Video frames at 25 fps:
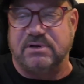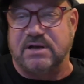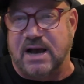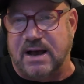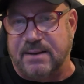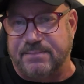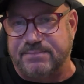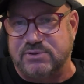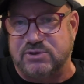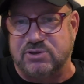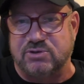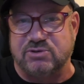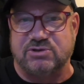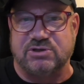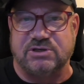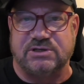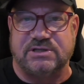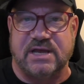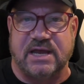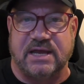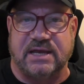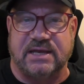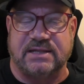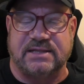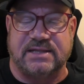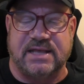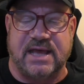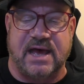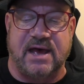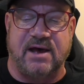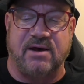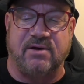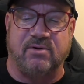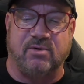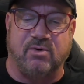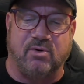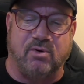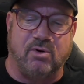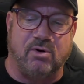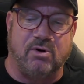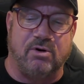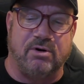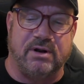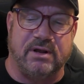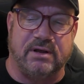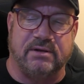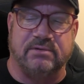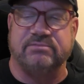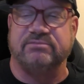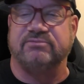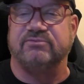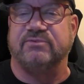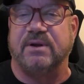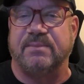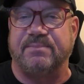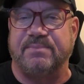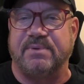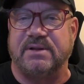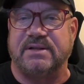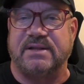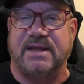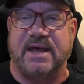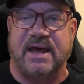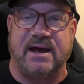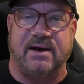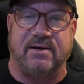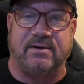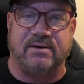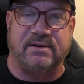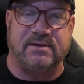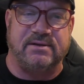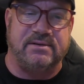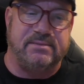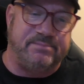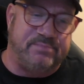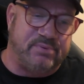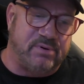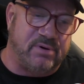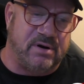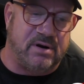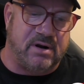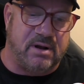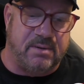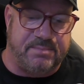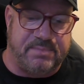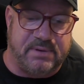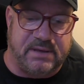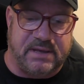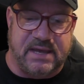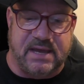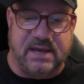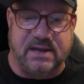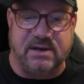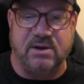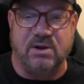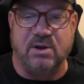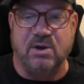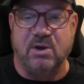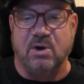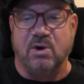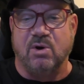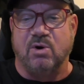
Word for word: Cops usually take it down or they'll rip it down and you put it up again.